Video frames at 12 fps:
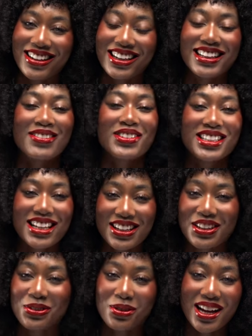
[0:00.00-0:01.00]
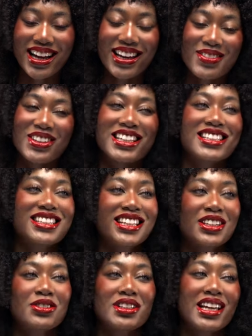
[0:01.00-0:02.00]
And I'm gonna tell you why. Because
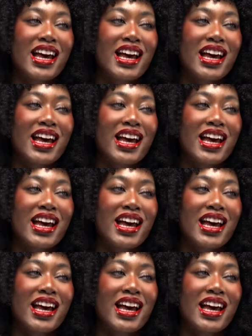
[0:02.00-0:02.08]
literally,